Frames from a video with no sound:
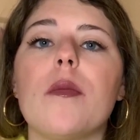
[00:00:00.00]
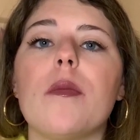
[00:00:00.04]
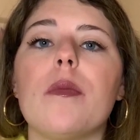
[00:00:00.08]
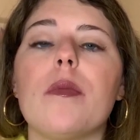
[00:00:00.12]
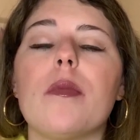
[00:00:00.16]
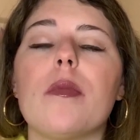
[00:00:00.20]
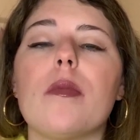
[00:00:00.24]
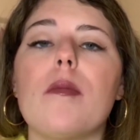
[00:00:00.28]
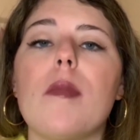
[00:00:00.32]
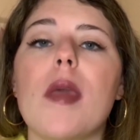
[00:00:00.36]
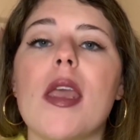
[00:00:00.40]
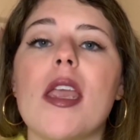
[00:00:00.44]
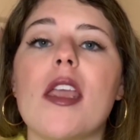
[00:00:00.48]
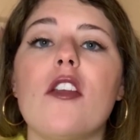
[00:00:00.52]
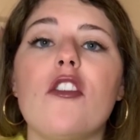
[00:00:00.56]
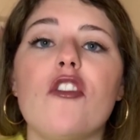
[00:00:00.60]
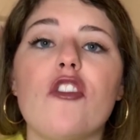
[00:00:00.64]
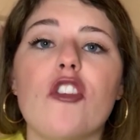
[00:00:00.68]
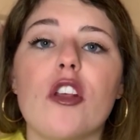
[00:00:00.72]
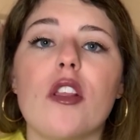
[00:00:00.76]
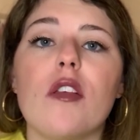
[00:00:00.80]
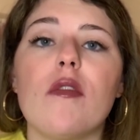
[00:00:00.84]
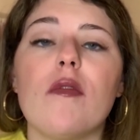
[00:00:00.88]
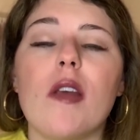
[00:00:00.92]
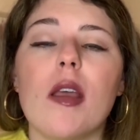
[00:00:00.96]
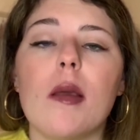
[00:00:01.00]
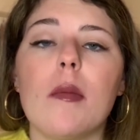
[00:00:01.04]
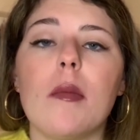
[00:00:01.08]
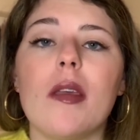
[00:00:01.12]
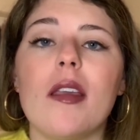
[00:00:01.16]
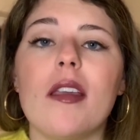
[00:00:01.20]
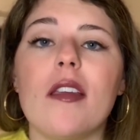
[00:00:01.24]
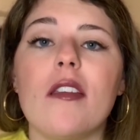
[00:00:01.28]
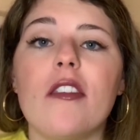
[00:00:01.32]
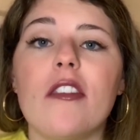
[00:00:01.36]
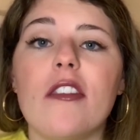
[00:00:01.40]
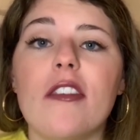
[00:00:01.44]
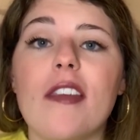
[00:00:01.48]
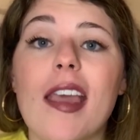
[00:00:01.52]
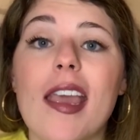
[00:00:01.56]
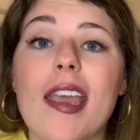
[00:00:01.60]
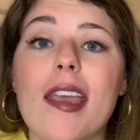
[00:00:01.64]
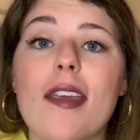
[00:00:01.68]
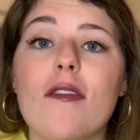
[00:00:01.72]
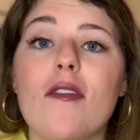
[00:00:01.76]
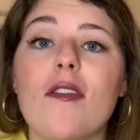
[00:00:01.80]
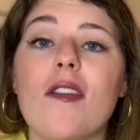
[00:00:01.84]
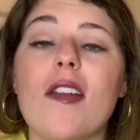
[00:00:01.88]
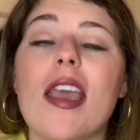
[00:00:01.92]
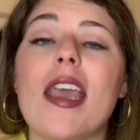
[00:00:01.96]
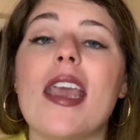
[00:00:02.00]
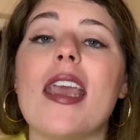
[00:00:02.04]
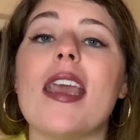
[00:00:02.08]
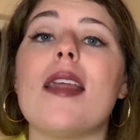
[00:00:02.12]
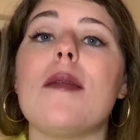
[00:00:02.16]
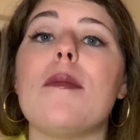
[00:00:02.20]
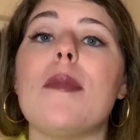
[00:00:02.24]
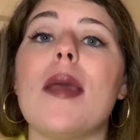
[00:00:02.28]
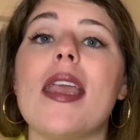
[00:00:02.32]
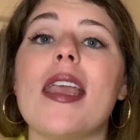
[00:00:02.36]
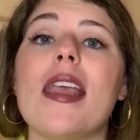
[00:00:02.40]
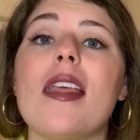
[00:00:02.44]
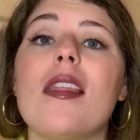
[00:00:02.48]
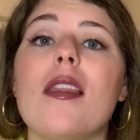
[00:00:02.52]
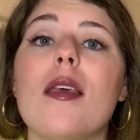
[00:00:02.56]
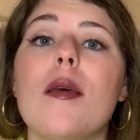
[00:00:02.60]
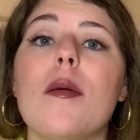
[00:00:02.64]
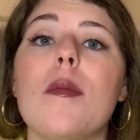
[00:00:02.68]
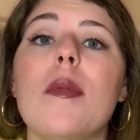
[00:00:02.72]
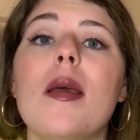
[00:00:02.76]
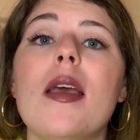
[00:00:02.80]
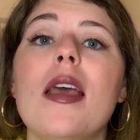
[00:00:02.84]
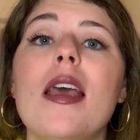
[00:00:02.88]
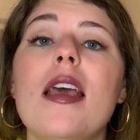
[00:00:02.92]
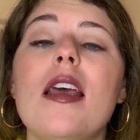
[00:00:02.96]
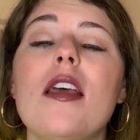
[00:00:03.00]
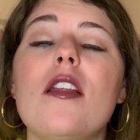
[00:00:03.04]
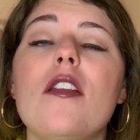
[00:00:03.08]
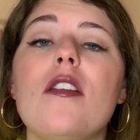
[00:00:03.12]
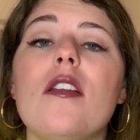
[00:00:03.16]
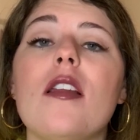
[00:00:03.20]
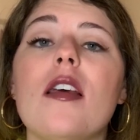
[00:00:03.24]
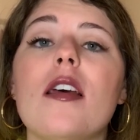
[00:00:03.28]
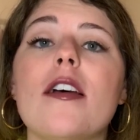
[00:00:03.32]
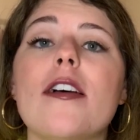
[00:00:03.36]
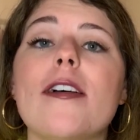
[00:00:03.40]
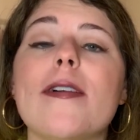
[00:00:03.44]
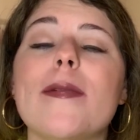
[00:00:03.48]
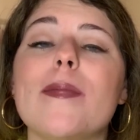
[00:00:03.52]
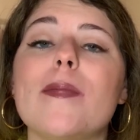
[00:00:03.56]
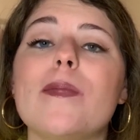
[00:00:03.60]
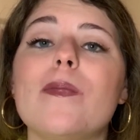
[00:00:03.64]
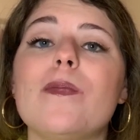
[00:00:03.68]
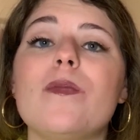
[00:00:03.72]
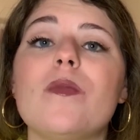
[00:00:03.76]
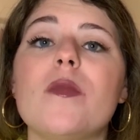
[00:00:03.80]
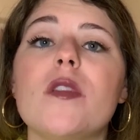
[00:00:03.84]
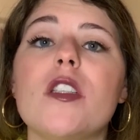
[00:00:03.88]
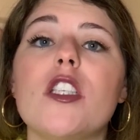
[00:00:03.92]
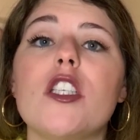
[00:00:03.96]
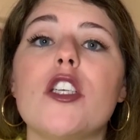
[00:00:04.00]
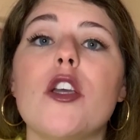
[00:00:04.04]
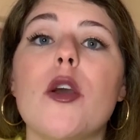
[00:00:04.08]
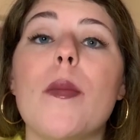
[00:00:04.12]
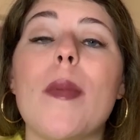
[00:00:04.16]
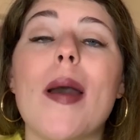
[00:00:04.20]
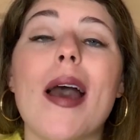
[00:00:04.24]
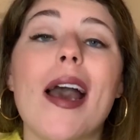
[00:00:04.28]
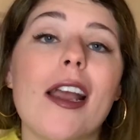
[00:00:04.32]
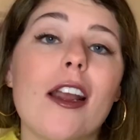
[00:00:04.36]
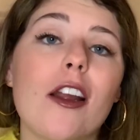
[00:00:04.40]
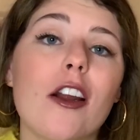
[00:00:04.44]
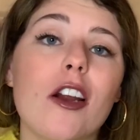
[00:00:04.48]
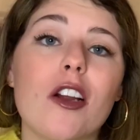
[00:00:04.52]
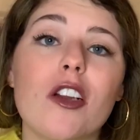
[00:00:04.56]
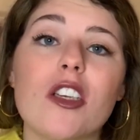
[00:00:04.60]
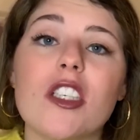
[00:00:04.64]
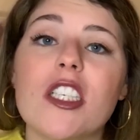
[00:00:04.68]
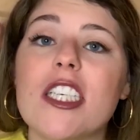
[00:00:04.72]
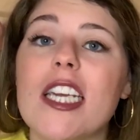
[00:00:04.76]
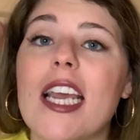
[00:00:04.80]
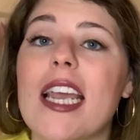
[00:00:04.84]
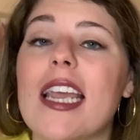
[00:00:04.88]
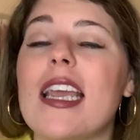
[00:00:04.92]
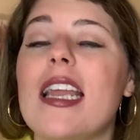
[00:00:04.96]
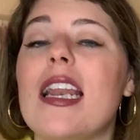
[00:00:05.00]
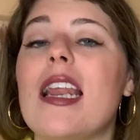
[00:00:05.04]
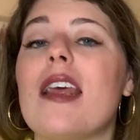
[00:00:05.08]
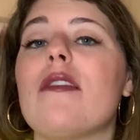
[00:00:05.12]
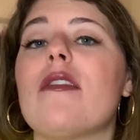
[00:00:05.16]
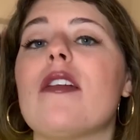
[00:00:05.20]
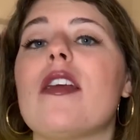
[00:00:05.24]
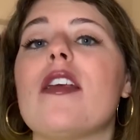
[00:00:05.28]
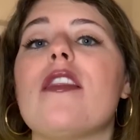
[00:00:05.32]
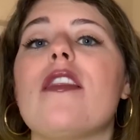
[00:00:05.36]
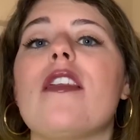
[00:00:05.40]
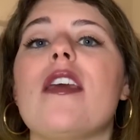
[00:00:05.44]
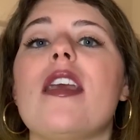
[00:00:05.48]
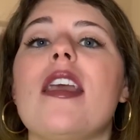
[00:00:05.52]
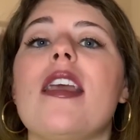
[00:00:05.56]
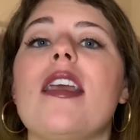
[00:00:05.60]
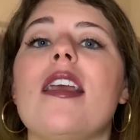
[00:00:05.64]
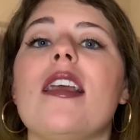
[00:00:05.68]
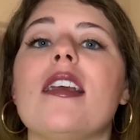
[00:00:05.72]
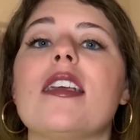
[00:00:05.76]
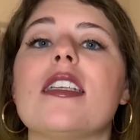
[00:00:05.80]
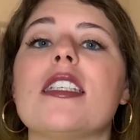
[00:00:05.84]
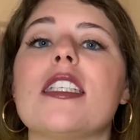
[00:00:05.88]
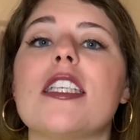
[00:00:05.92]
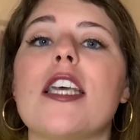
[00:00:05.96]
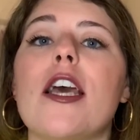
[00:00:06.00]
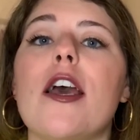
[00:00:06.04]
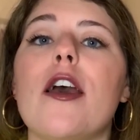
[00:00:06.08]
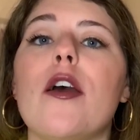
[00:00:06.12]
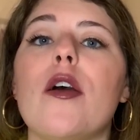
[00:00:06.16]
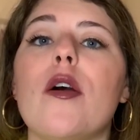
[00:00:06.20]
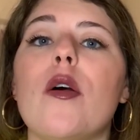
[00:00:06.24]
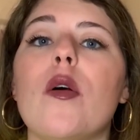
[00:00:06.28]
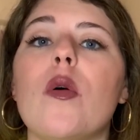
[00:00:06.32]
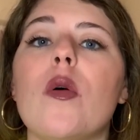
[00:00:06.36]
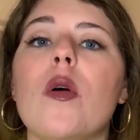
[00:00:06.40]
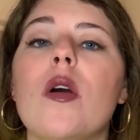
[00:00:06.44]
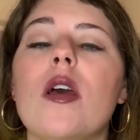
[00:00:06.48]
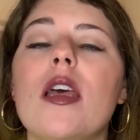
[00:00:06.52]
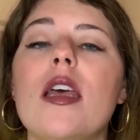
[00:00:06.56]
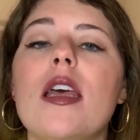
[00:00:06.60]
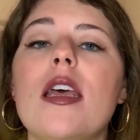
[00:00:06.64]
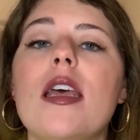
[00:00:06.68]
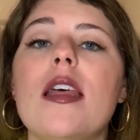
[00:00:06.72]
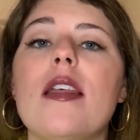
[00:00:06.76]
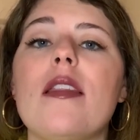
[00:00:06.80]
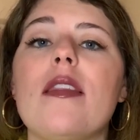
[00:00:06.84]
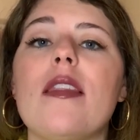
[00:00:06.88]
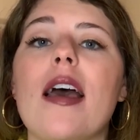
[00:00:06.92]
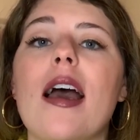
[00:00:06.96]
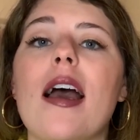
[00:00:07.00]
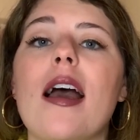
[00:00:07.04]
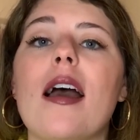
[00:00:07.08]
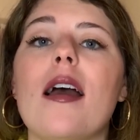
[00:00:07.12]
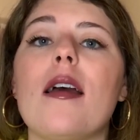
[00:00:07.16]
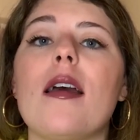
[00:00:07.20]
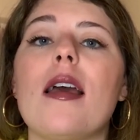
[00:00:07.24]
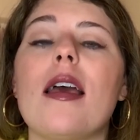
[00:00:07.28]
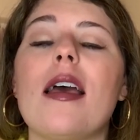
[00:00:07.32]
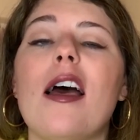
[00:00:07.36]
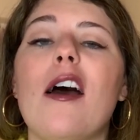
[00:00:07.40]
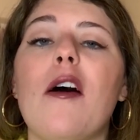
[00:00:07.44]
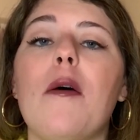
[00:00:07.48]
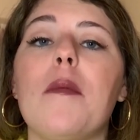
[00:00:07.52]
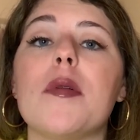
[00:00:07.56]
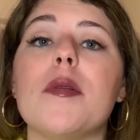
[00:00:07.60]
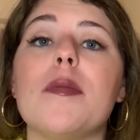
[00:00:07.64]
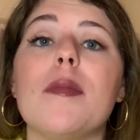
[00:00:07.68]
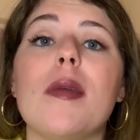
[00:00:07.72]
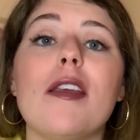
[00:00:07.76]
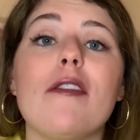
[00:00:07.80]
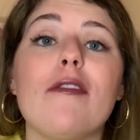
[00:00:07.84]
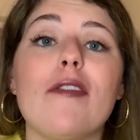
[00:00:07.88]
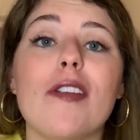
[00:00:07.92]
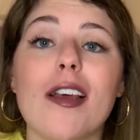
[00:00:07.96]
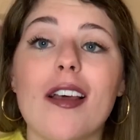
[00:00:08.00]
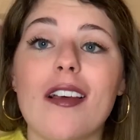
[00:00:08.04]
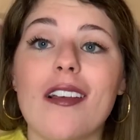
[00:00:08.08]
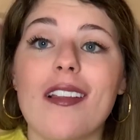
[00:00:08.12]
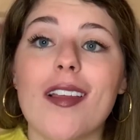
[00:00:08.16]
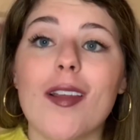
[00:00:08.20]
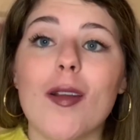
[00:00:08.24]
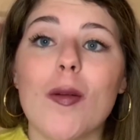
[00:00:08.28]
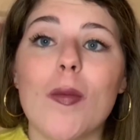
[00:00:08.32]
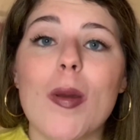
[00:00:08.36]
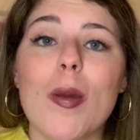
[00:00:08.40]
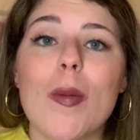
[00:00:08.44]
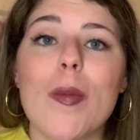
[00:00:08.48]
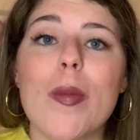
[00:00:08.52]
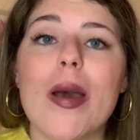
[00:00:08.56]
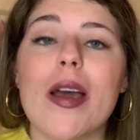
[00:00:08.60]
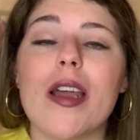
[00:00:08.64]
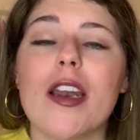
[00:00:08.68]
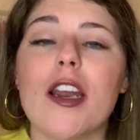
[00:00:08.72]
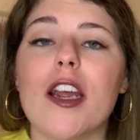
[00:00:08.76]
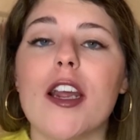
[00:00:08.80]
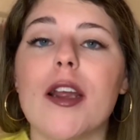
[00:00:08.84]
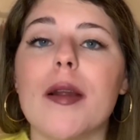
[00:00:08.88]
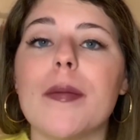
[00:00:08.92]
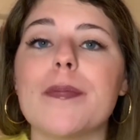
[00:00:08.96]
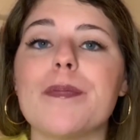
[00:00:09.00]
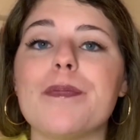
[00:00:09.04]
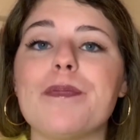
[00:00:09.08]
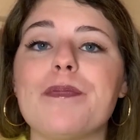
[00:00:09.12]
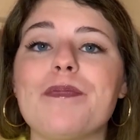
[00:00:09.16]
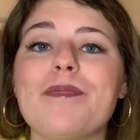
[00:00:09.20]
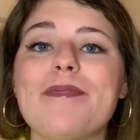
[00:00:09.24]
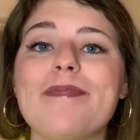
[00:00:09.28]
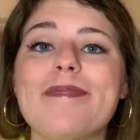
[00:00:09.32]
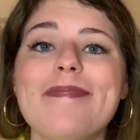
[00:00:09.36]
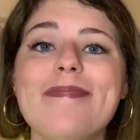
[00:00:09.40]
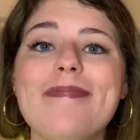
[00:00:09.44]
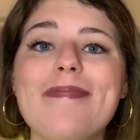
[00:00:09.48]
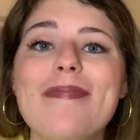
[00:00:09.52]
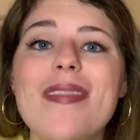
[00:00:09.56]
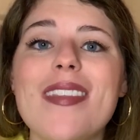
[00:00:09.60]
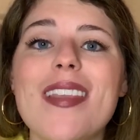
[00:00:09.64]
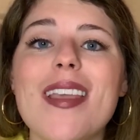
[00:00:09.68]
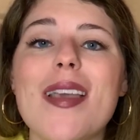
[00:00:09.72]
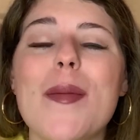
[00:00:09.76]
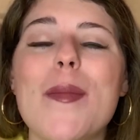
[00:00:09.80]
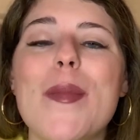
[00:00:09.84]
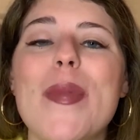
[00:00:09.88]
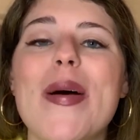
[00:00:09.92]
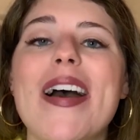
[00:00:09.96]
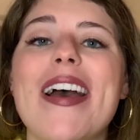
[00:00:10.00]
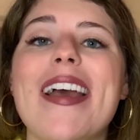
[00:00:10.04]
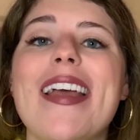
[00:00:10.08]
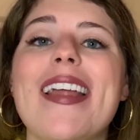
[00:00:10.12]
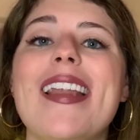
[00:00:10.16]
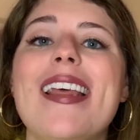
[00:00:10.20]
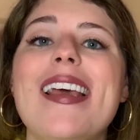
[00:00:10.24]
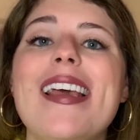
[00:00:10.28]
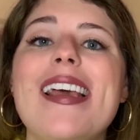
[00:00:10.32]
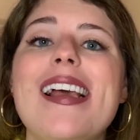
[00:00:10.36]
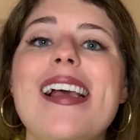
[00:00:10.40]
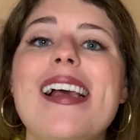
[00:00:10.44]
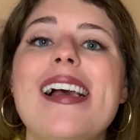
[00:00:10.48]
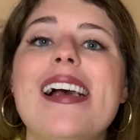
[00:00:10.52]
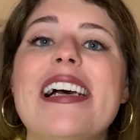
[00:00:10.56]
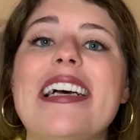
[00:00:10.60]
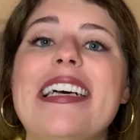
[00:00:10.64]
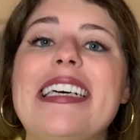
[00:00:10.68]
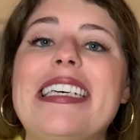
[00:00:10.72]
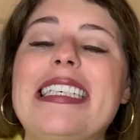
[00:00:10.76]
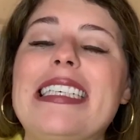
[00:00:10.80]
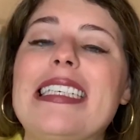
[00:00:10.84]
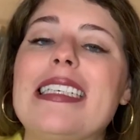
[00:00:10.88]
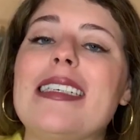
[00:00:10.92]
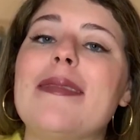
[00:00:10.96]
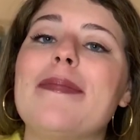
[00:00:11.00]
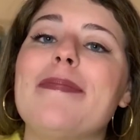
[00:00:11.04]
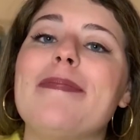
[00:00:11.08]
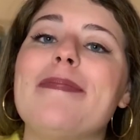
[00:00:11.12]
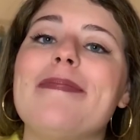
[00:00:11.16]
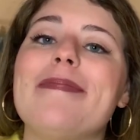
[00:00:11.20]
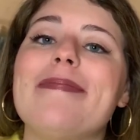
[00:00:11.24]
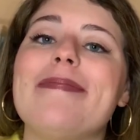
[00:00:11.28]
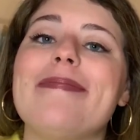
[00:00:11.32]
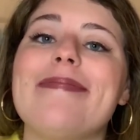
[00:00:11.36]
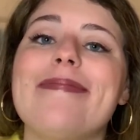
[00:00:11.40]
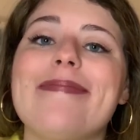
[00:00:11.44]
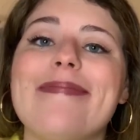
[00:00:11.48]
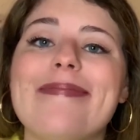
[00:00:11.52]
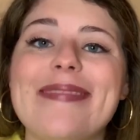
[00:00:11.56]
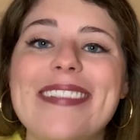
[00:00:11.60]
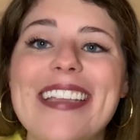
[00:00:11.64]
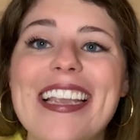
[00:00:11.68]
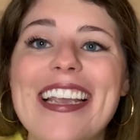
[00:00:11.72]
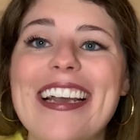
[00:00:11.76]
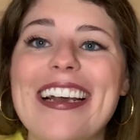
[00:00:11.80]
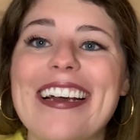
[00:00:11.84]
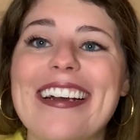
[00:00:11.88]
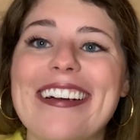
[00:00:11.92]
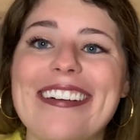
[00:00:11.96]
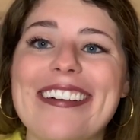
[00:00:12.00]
making sure the family is safe and making them do a background check and everything. So that helped me feel a little bit better. But yeah.